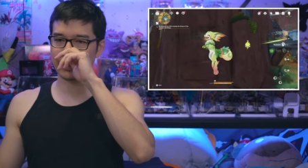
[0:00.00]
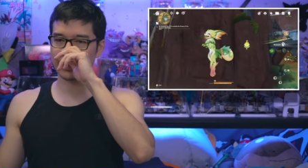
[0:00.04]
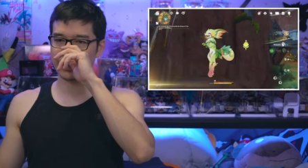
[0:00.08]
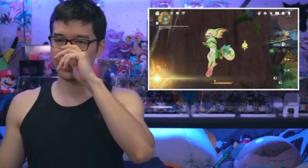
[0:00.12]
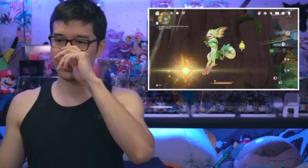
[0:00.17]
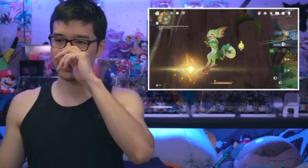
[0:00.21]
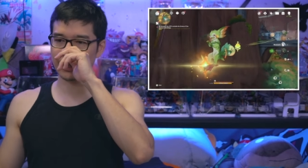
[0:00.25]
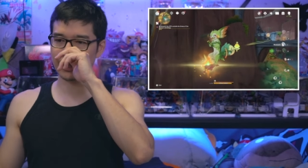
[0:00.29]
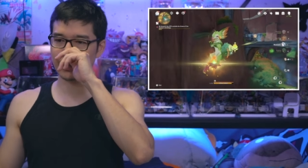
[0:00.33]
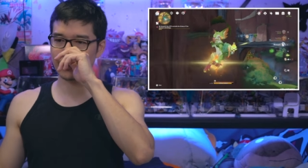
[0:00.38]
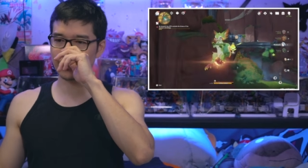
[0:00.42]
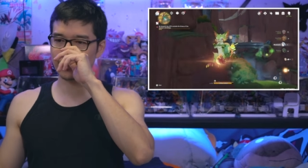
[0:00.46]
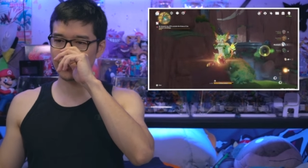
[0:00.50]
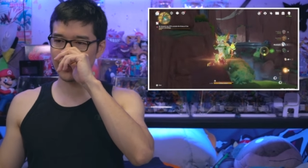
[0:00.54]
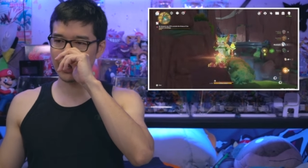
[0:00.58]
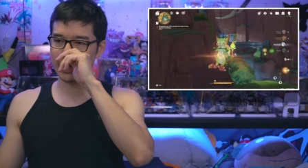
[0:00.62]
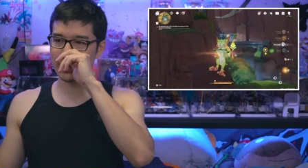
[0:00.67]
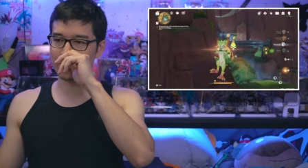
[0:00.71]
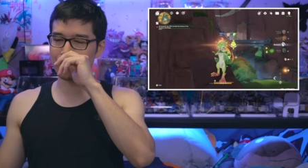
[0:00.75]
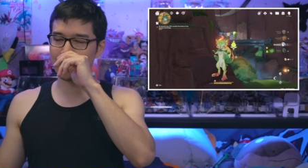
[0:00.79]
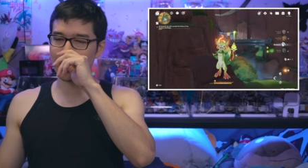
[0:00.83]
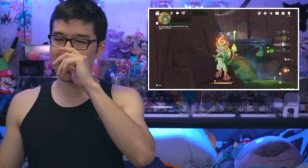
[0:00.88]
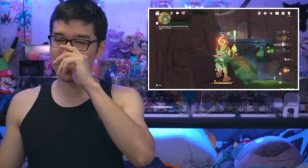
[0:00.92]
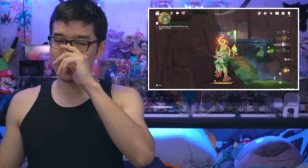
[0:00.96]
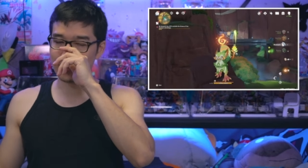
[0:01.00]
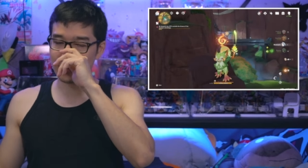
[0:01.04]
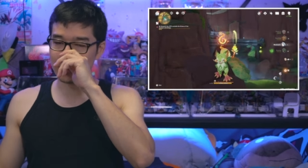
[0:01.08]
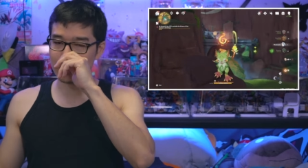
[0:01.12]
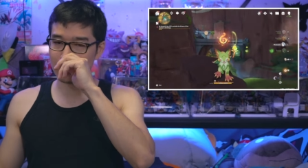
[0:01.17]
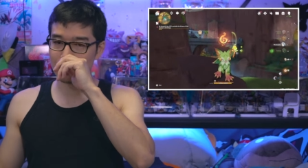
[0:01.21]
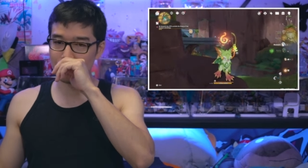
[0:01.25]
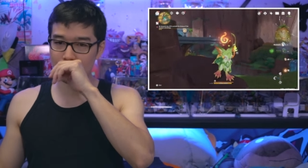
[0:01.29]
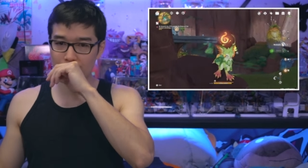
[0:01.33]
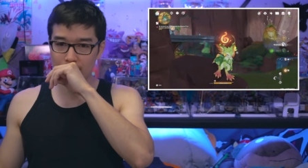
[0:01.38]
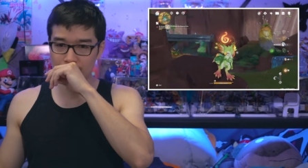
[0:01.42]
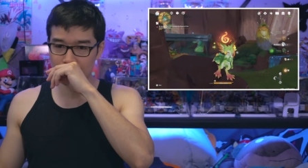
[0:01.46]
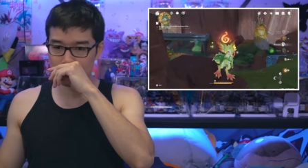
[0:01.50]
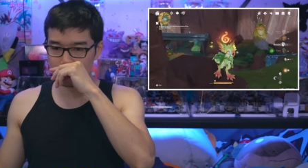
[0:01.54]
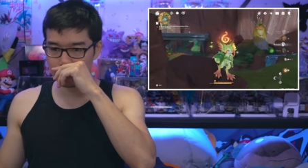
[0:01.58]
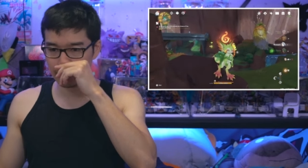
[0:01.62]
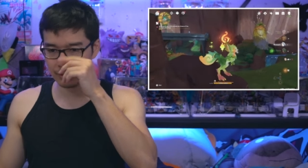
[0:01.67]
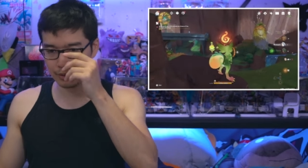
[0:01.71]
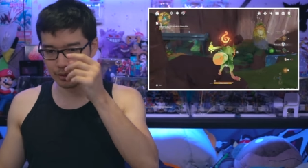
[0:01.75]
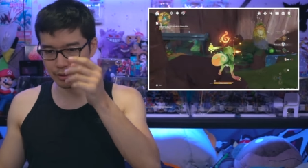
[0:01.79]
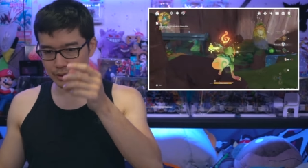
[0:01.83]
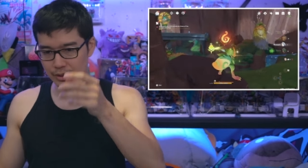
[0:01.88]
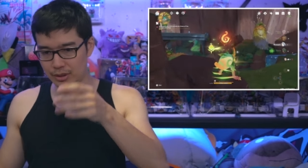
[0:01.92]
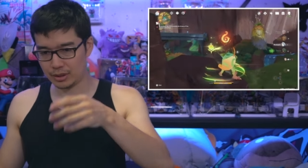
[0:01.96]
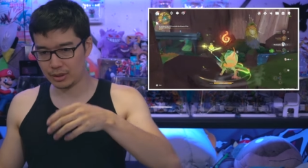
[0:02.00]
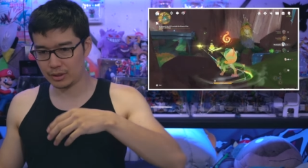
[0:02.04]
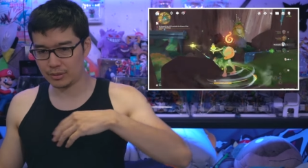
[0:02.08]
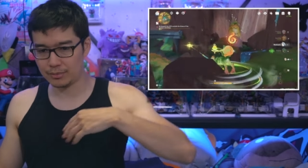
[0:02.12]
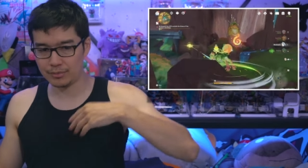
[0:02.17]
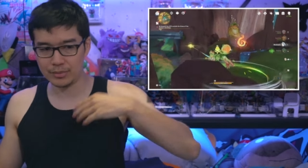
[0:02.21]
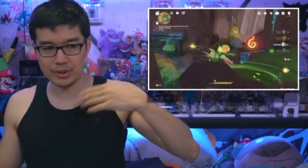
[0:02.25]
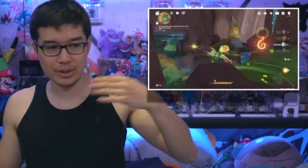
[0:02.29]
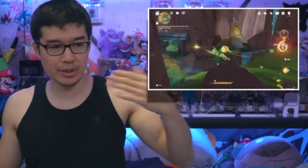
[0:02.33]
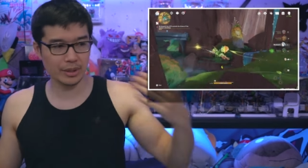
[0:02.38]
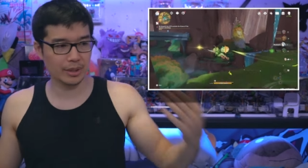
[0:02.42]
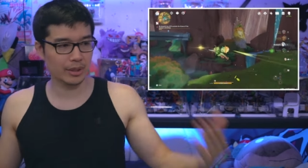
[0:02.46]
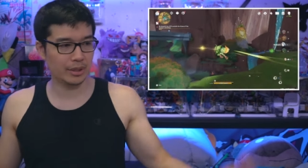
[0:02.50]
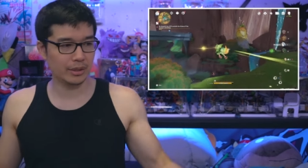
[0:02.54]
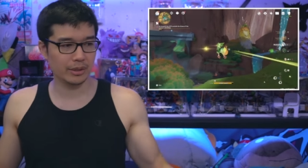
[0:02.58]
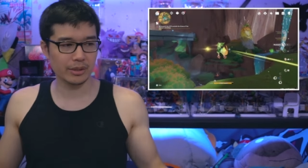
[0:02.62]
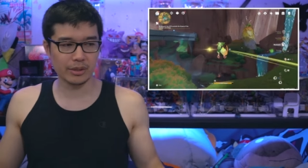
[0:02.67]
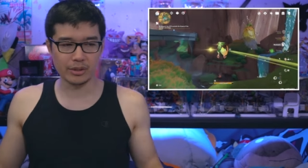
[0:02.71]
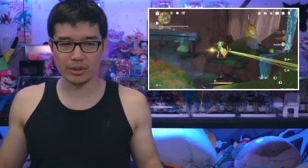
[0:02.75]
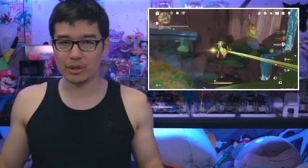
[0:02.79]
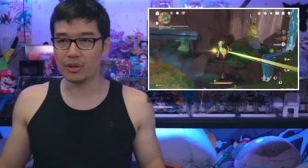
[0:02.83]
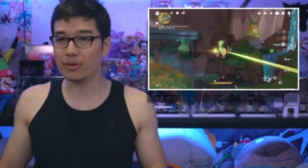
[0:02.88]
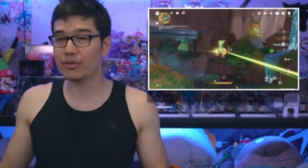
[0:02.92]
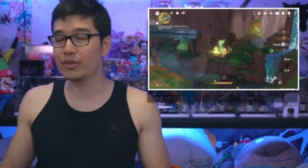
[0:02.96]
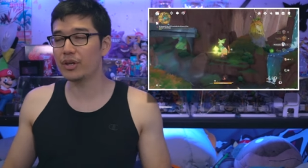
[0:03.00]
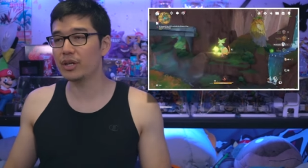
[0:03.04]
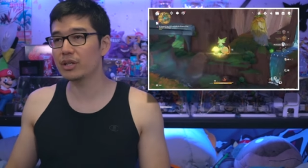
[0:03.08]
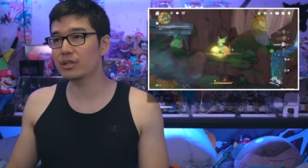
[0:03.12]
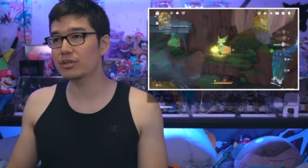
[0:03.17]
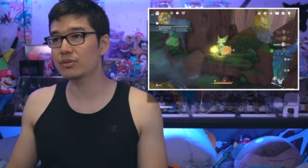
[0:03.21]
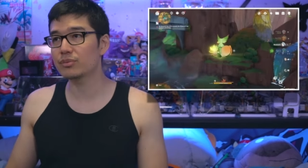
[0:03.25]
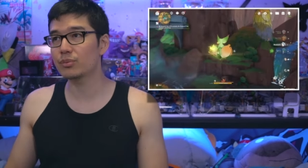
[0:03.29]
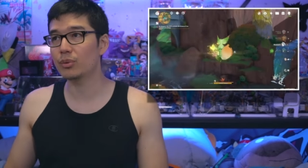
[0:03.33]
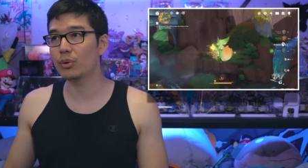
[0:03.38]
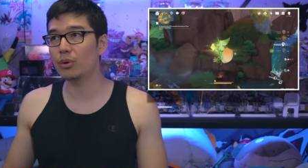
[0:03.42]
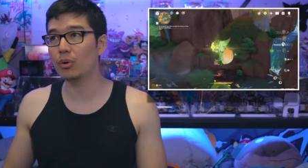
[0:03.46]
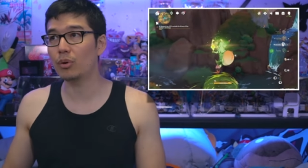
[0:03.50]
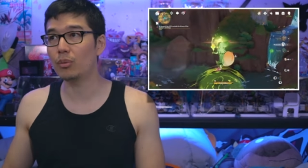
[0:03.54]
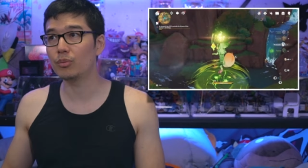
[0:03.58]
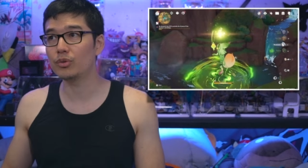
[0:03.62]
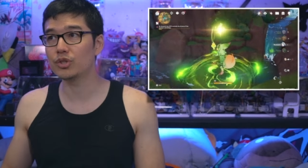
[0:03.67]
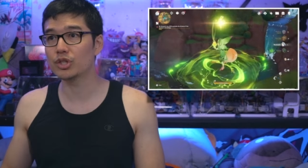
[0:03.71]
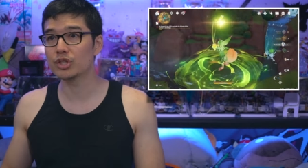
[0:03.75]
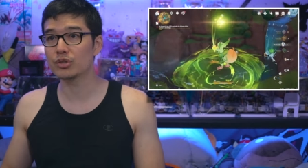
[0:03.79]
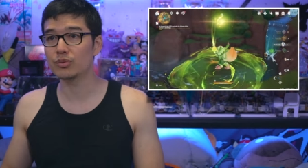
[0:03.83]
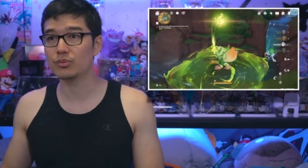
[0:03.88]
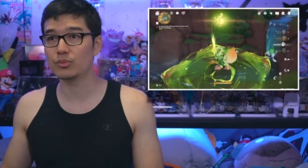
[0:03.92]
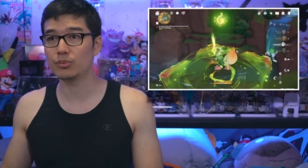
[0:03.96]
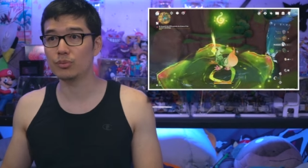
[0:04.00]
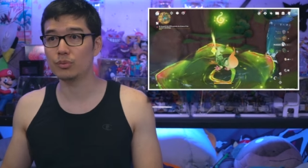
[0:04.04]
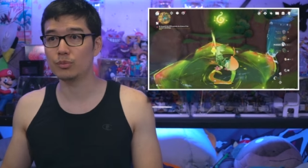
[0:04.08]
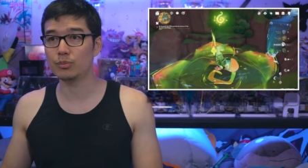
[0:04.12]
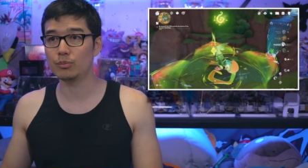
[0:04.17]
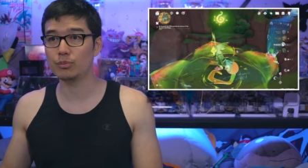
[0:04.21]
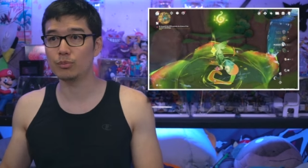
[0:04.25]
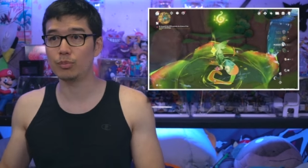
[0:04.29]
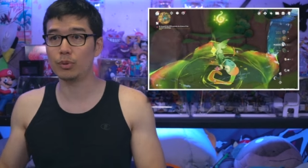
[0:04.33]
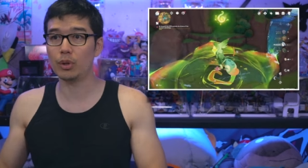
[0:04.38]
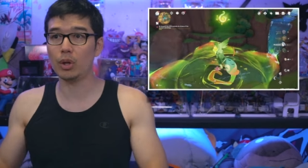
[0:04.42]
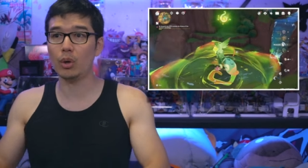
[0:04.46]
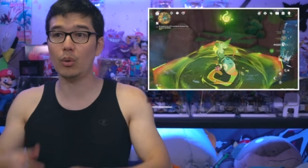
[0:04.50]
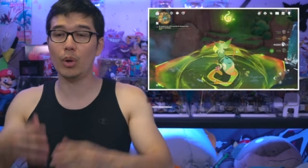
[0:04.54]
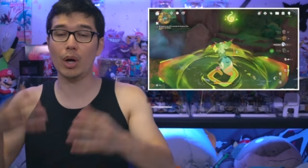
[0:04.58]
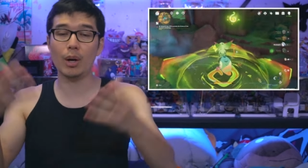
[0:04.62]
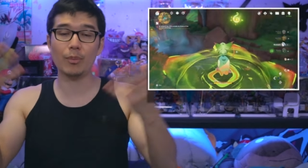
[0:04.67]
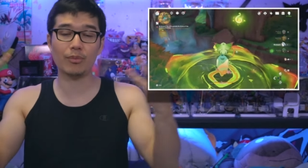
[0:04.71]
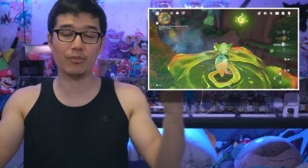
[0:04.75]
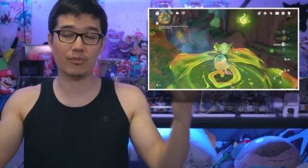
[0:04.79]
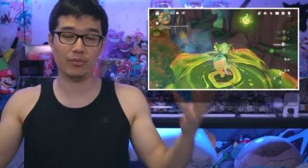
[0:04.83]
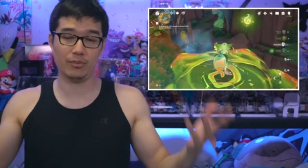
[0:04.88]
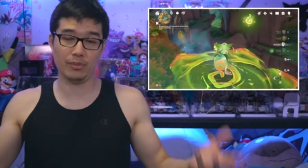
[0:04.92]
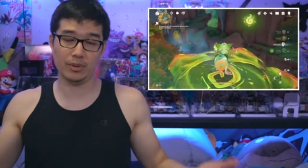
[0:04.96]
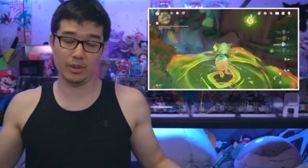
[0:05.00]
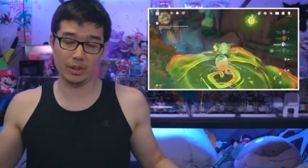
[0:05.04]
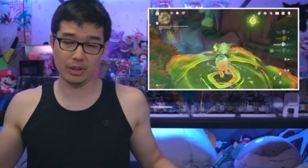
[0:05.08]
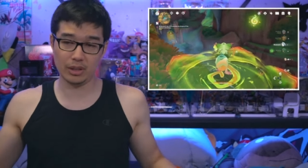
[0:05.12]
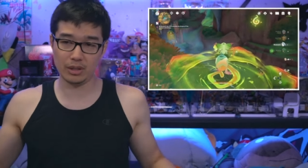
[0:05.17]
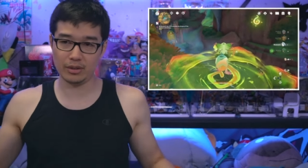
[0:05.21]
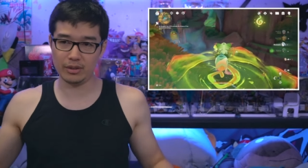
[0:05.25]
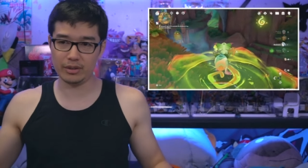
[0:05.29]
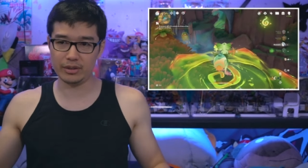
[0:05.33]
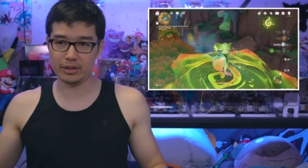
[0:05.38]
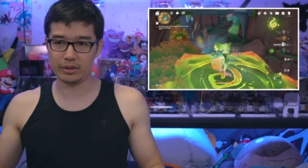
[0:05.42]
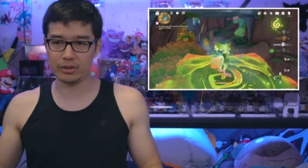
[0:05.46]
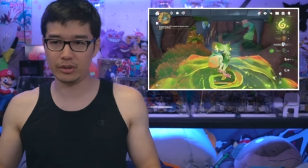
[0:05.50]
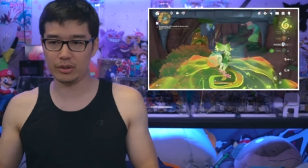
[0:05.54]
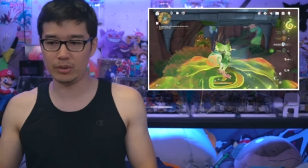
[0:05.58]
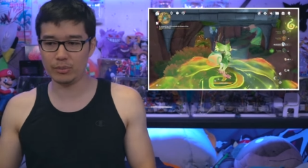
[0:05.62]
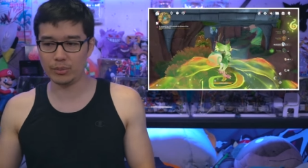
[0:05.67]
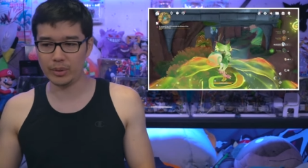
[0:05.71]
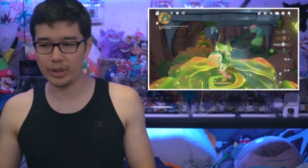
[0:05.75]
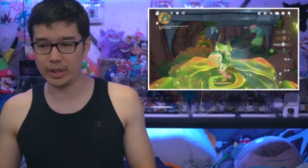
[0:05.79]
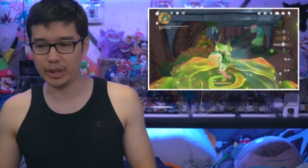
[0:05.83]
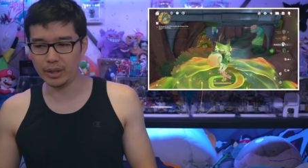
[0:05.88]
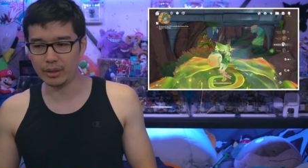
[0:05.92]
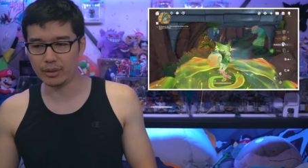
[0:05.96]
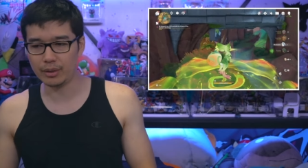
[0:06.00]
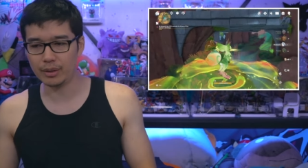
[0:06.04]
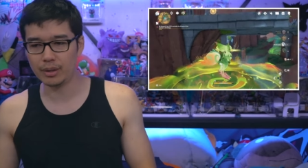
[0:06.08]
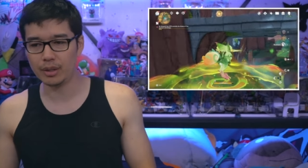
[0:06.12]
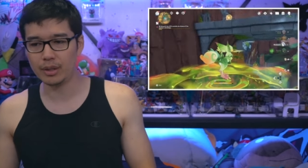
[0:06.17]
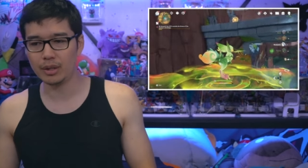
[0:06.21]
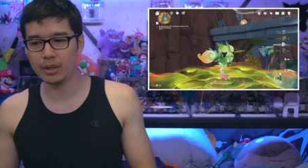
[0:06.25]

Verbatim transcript: Um, and maybe, um, you know, things will just blow up uh, in a good way